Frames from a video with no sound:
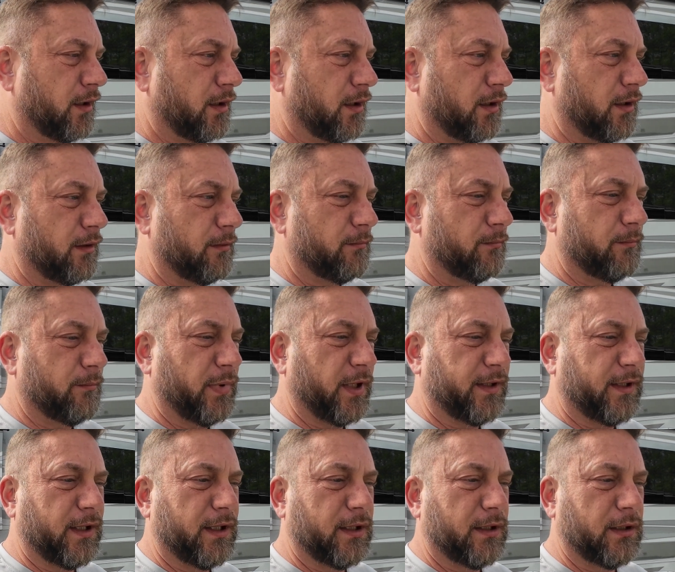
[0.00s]

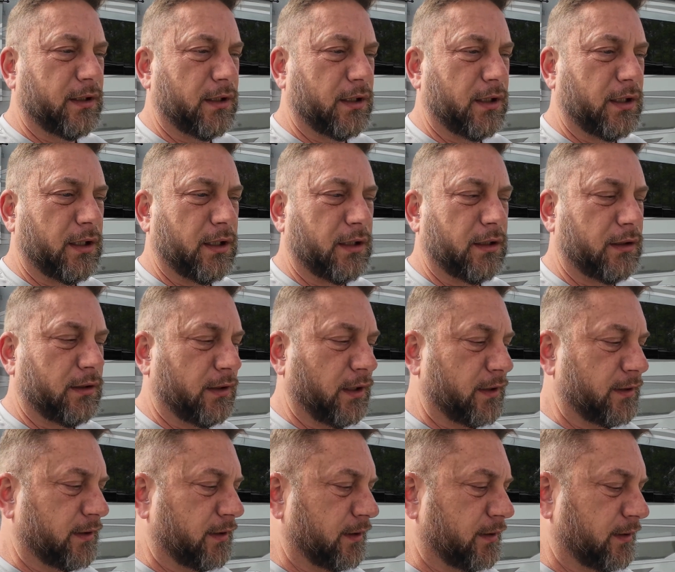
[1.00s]
But then it
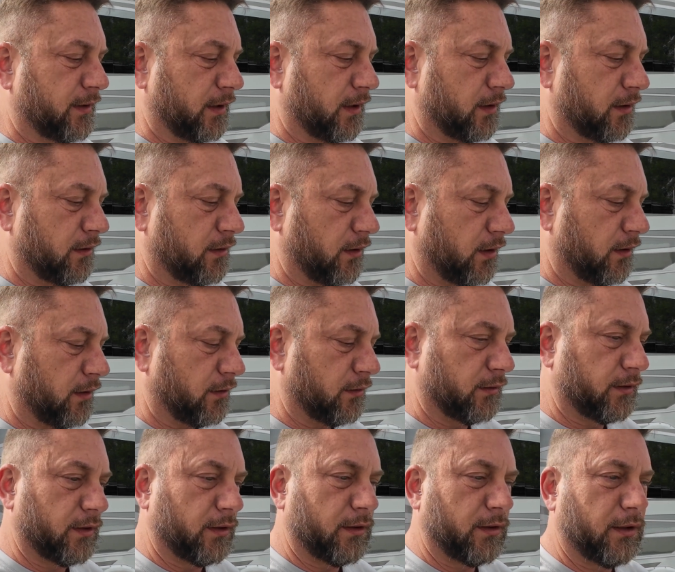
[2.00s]
does this thing
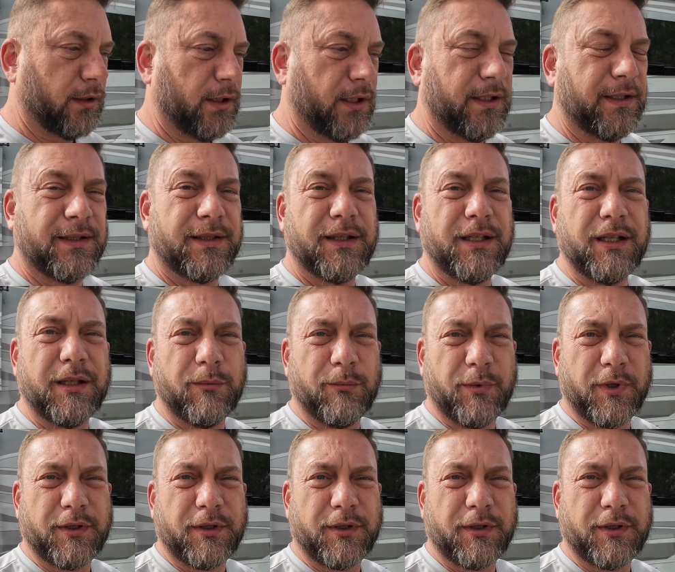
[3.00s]
called EC,